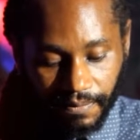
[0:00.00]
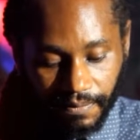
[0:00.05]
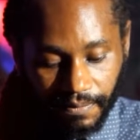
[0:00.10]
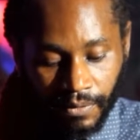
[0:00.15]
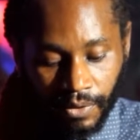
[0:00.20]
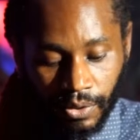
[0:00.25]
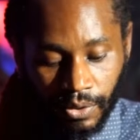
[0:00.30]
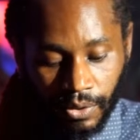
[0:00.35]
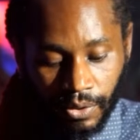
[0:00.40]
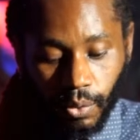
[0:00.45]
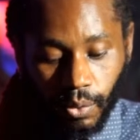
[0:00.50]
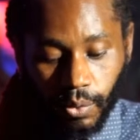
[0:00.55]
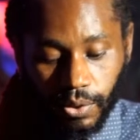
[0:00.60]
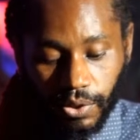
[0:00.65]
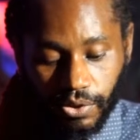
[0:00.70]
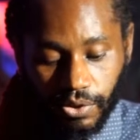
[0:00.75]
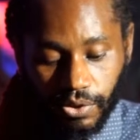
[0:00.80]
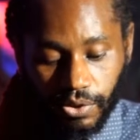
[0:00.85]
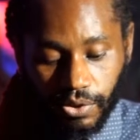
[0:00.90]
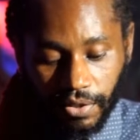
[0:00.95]
So we
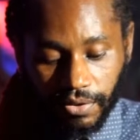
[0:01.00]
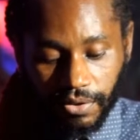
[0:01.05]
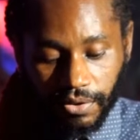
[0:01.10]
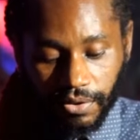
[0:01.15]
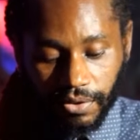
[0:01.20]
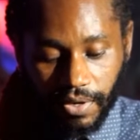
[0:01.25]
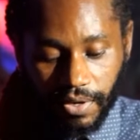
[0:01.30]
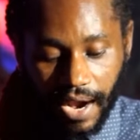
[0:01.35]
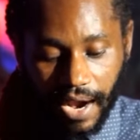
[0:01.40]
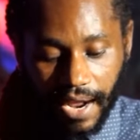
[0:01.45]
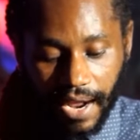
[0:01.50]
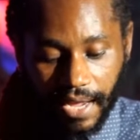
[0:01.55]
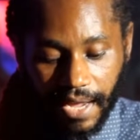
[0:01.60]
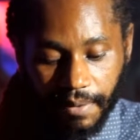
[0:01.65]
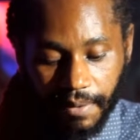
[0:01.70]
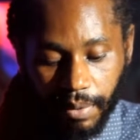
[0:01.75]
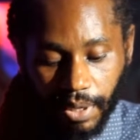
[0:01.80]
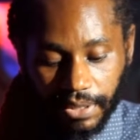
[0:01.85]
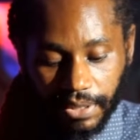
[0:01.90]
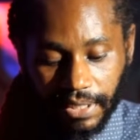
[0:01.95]
are here again. Last
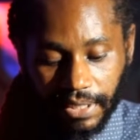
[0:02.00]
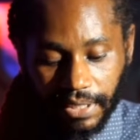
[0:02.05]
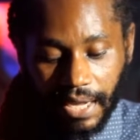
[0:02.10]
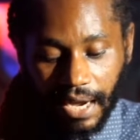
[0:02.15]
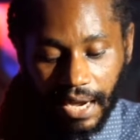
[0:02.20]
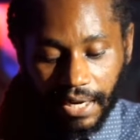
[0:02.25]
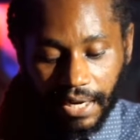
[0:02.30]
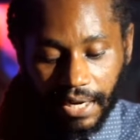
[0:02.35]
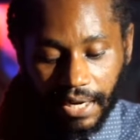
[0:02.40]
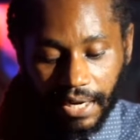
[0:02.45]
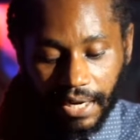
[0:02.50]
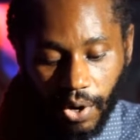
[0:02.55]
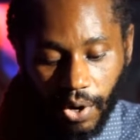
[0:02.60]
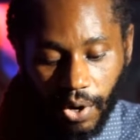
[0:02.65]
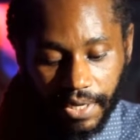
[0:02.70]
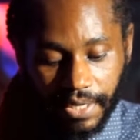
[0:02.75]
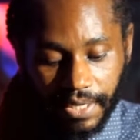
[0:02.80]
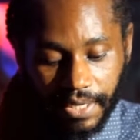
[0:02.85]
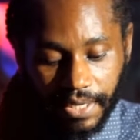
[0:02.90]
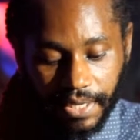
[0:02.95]
week was very good, and you know
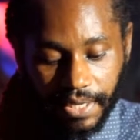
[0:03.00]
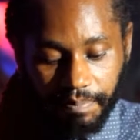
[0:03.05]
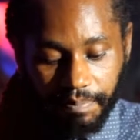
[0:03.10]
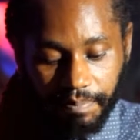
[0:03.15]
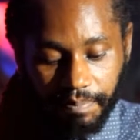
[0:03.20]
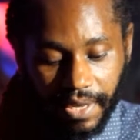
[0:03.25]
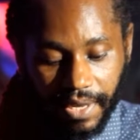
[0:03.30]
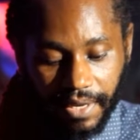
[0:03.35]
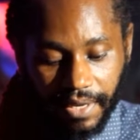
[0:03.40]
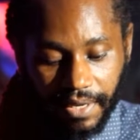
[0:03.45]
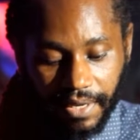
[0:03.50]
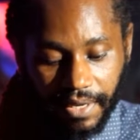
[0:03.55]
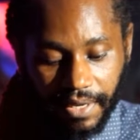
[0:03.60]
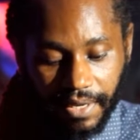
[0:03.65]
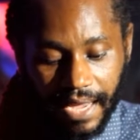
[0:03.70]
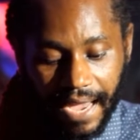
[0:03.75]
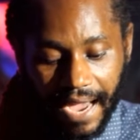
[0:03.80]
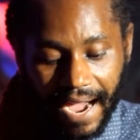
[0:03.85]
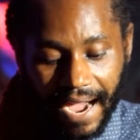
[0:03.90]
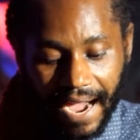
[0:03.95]
some of the reviews we
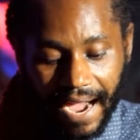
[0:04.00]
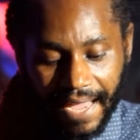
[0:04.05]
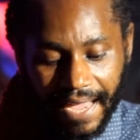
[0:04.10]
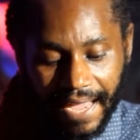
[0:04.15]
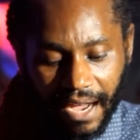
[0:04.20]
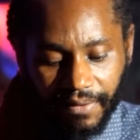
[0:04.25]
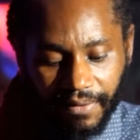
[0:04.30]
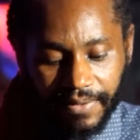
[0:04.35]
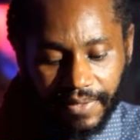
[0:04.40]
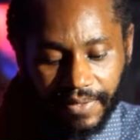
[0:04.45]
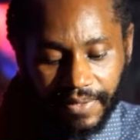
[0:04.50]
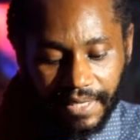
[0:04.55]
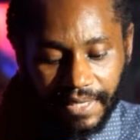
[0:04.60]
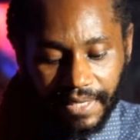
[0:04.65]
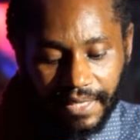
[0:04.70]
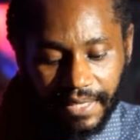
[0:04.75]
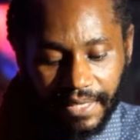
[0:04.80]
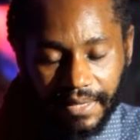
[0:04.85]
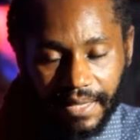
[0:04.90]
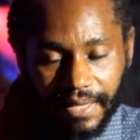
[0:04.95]
got on
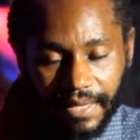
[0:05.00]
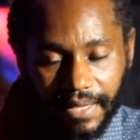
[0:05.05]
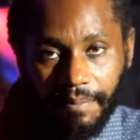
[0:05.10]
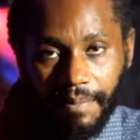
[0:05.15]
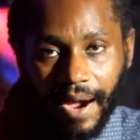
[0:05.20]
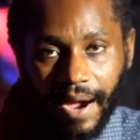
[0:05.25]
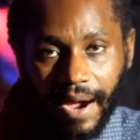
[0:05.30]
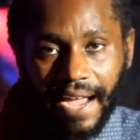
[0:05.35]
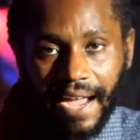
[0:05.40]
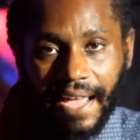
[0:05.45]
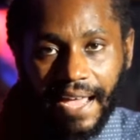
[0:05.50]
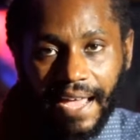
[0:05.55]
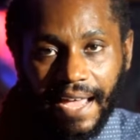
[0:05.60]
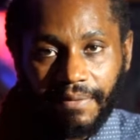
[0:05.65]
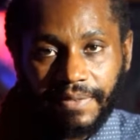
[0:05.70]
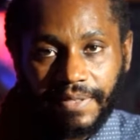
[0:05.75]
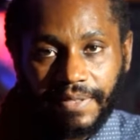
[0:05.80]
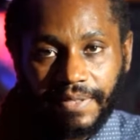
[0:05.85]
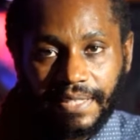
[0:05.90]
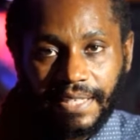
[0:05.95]
Facebook,
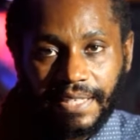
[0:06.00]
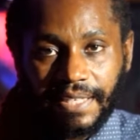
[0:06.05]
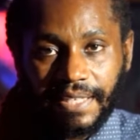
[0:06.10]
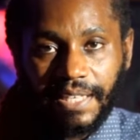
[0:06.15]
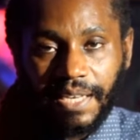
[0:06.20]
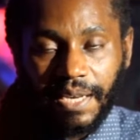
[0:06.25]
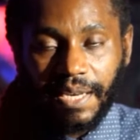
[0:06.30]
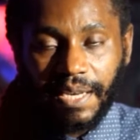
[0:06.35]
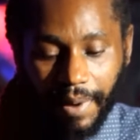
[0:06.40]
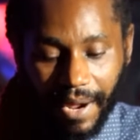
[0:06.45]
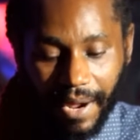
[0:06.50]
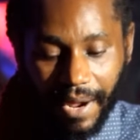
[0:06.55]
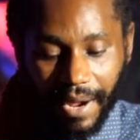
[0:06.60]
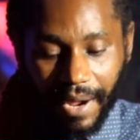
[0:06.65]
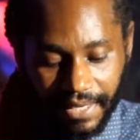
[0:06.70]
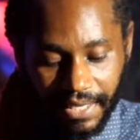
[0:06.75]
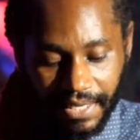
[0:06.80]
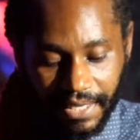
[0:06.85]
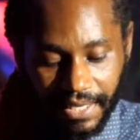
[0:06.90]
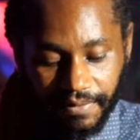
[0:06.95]
YouTube, and
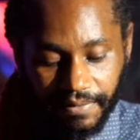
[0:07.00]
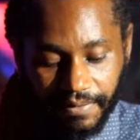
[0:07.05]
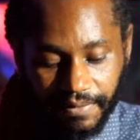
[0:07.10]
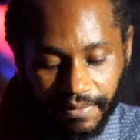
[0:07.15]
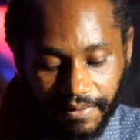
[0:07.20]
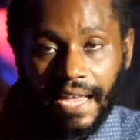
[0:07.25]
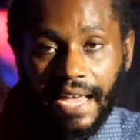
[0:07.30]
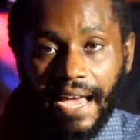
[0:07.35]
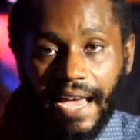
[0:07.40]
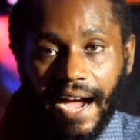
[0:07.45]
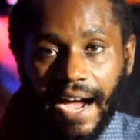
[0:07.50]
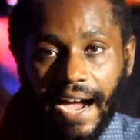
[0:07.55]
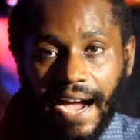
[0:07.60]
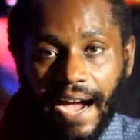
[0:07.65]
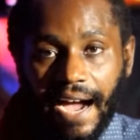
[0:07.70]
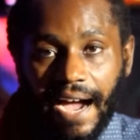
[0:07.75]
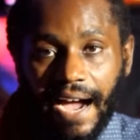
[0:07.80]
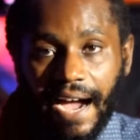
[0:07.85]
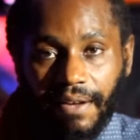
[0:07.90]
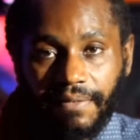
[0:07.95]
from our channel
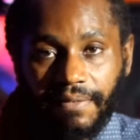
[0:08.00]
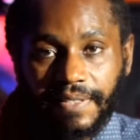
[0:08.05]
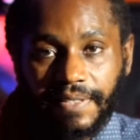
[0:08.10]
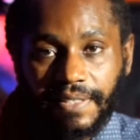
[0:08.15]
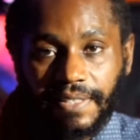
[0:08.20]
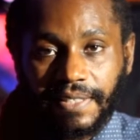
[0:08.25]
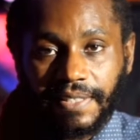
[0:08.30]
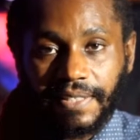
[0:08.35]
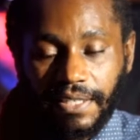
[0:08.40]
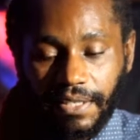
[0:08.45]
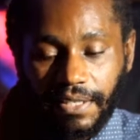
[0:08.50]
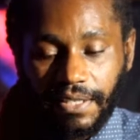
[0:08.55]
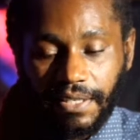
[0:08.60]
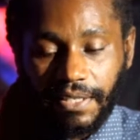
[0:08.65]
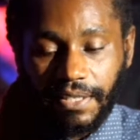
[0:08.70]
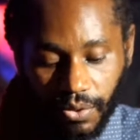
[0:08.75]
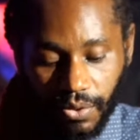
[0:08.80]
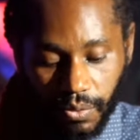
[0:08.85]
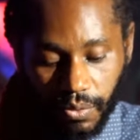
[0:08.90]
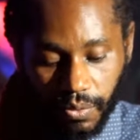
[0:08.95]
FBN, we
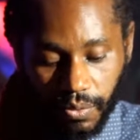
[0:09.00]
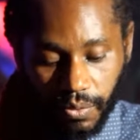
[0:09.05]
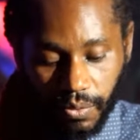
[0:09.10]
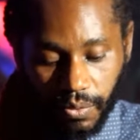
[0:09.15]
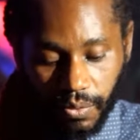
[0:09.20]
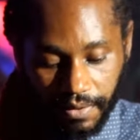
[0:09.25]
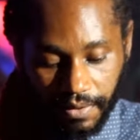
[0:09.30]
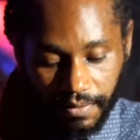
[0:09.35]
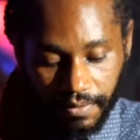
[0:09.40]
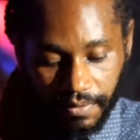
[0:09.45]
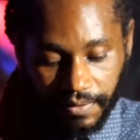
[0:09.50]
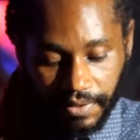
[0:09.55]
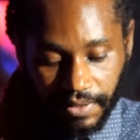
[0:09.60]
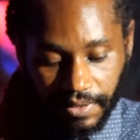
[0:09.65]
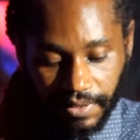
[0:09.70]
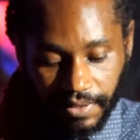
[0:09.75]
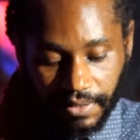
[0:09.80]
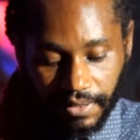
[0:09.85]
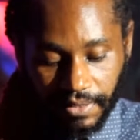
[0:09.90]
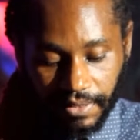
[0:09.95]
took into
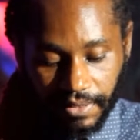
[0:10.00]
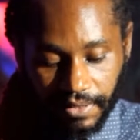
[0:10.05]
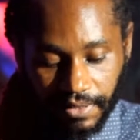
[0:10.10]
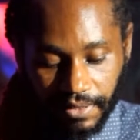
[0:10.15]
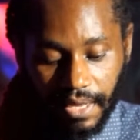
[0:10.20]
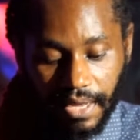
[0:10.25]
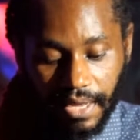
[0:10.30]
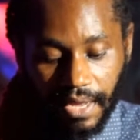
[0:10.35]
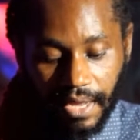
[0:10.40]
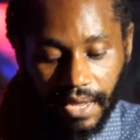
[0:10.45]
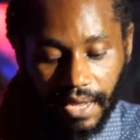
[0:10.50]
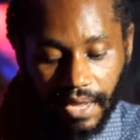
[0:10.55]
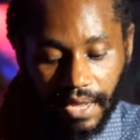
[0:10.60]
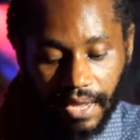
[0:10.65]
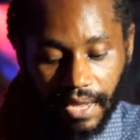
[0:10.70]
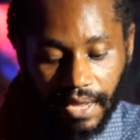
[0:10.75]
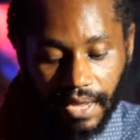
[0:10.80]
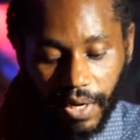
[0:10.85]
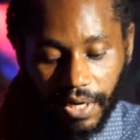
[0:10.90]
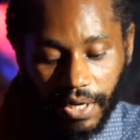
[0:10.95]
consideration. Well, I took them into
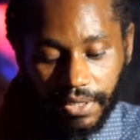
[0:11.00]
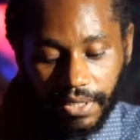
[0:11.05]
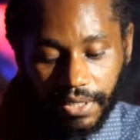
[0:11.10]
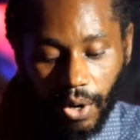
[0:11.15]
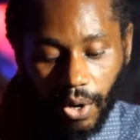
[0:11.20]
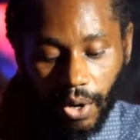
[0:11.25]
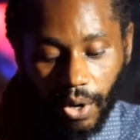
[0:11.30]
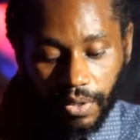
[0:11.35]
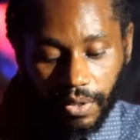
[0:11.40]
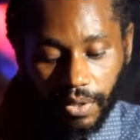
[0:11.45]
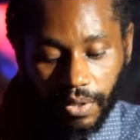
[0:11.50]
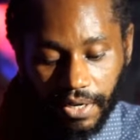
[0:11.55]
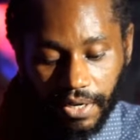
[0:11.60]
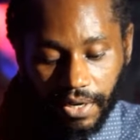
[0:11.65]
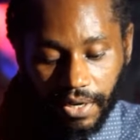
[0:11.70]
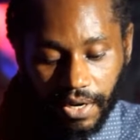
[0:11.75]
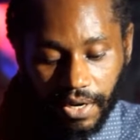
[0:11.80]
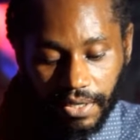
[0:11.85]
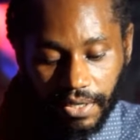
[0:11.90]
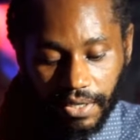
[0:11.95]
consideration.
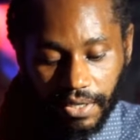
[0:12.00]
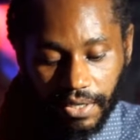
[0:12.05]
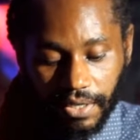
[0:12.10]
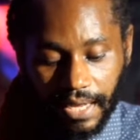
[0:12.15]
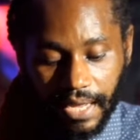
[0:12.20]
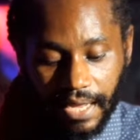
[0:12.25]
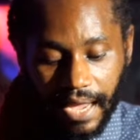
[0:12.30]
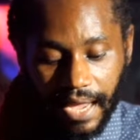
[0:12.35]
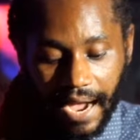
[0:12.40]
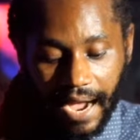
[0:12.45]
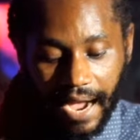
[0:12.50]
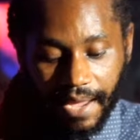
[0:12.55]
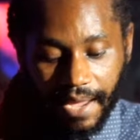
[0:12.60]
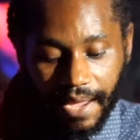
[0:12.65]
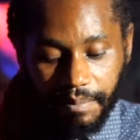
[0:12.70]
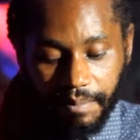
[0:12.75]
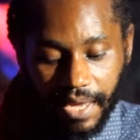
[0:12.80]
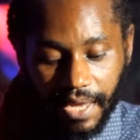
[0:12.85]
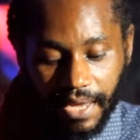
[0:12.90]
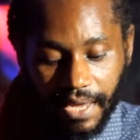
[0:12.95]
Napoleon don't know about most of
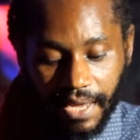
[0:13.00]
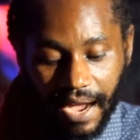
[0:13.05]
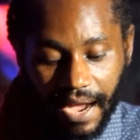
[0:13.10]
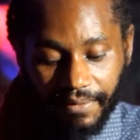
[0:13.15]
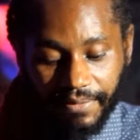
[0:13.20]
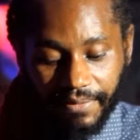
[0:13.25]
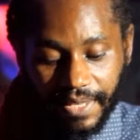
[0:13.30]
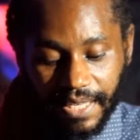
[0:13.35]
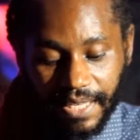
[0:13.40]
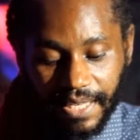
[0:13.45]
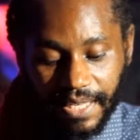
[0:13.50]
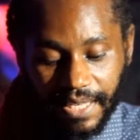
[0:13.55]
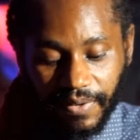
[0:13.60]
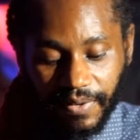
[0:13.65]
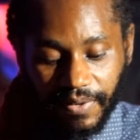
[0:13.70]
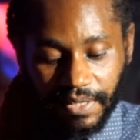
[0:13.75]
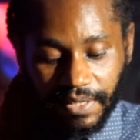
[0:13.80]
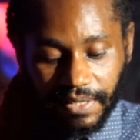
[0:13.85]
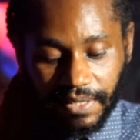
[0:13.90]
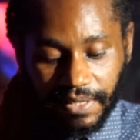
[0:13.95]
them yet,
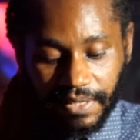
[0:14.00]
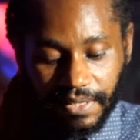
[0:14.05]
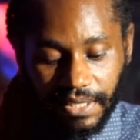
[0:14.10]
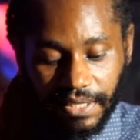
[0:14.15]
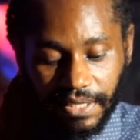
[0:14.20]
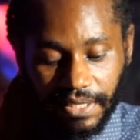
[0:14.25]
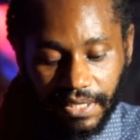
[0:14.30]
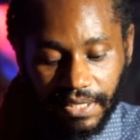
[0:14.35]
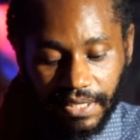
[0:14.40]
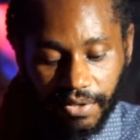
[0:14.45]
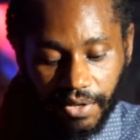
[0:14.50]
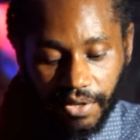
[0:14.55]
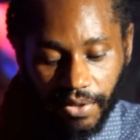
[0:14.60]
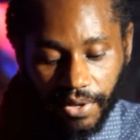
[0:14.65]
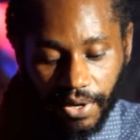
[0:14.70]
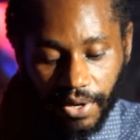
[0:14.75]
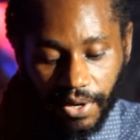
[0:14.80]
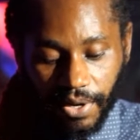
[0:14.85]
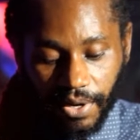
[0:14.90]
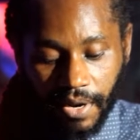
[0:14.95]
but I'll just throw
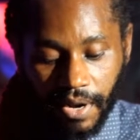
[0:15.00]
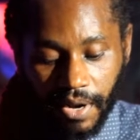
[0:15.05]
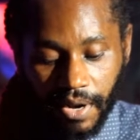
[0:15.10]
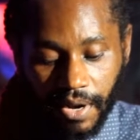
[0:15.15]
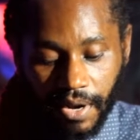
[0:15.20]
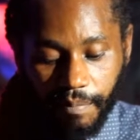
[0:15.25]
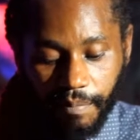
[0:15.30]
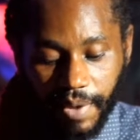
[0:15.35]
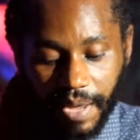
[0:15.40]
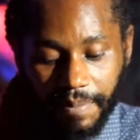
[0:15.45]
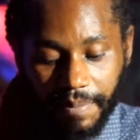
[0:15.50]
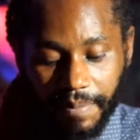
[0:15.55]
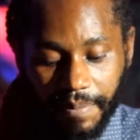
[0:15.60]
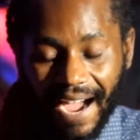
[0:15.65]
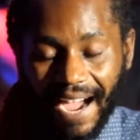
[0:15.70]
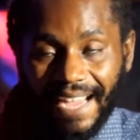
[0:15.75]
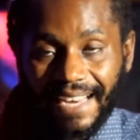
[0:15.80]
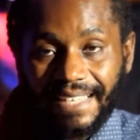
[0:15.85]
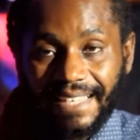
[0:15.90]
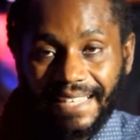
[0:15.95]
them at him. He's
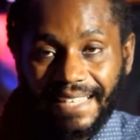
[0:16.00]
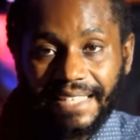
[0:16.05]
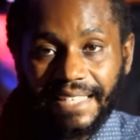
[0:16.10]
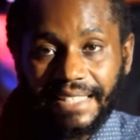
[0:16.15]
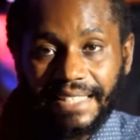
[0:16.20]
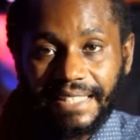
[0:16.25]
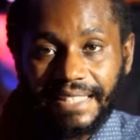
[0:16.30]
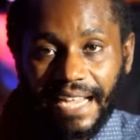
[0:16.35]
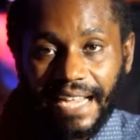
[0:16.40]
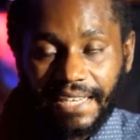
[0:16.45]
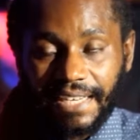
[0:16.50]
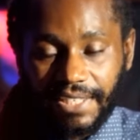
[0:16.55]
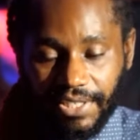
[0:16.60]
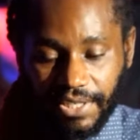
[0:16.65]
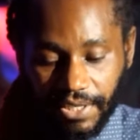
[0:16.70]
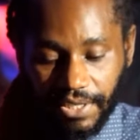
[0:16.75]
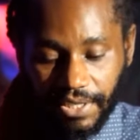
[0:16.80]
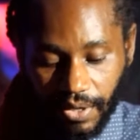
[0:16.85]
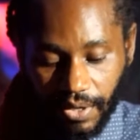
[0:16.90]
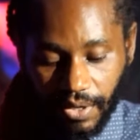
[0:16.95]
a bright man.
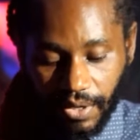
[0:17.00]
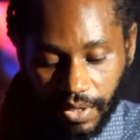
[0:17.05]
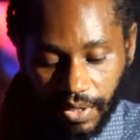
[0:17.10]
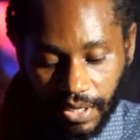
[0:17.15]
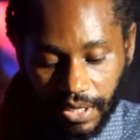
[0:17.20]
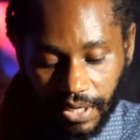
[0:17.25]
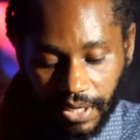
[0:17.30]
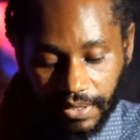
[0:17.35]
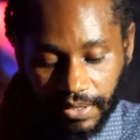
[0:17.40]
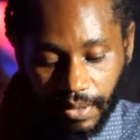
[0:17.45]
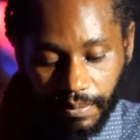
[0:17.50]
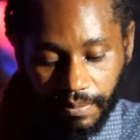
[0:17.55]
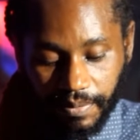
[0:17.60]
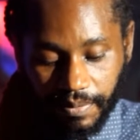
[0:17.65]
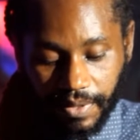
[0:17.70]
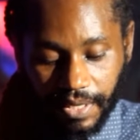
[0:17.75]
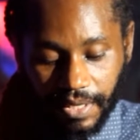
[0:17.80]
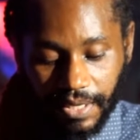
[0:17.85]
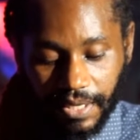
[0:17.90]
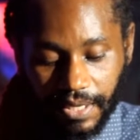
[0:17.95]
Yeah, he's a very bright
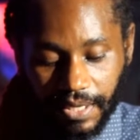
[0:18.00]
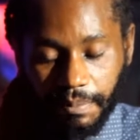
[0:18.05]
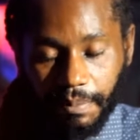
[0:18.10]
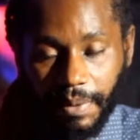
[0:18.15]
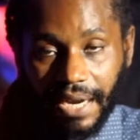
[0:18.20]
man.